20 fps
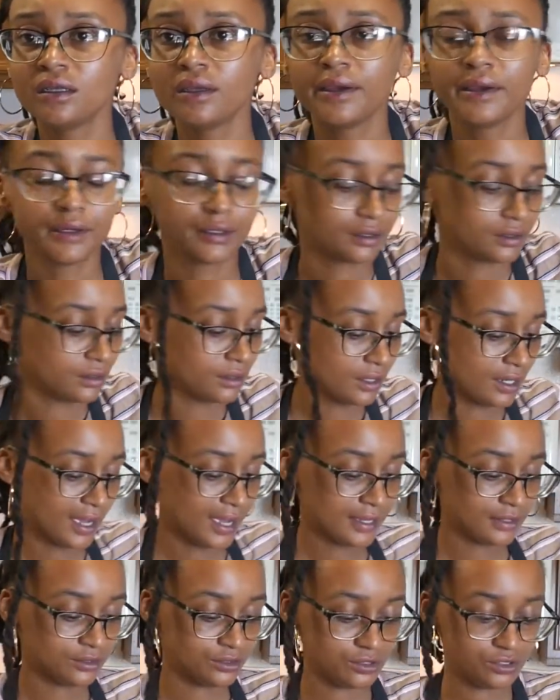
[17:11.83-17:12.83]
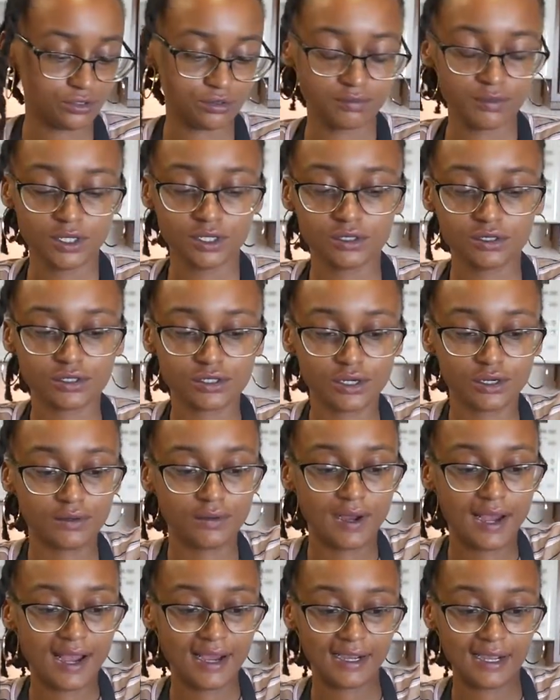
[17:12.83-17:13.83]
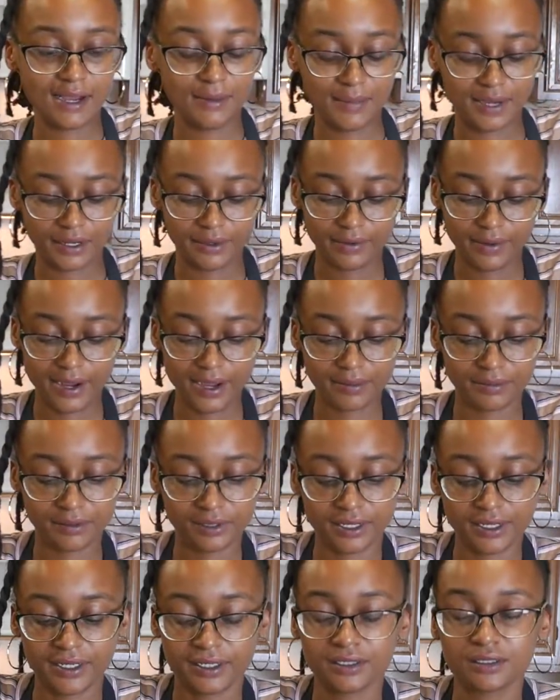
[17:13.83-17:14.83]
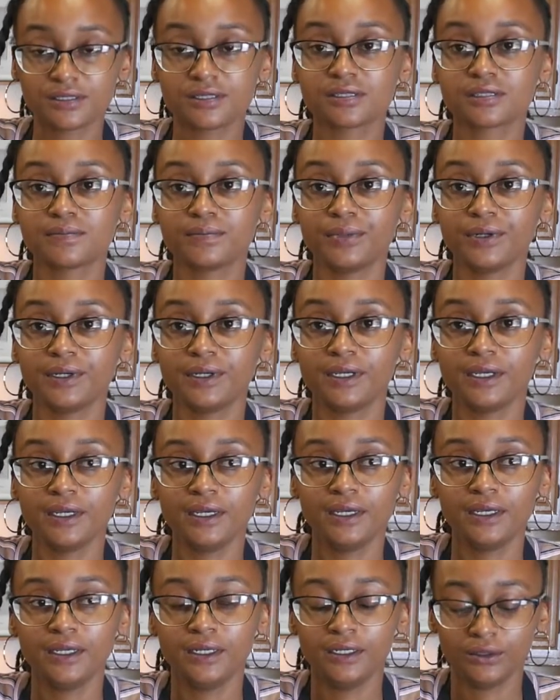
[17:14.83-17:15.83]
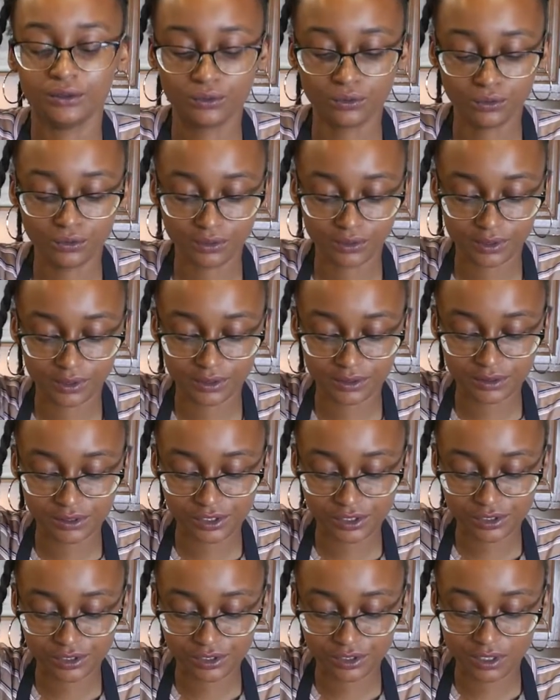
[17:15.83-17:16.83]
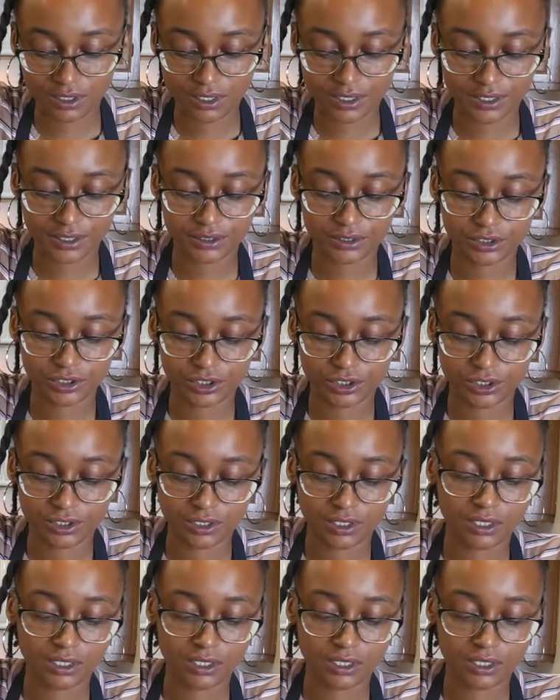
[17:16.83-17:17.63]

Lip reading: Yeah. YouTube. So I got my crab legs put in the cornstarch,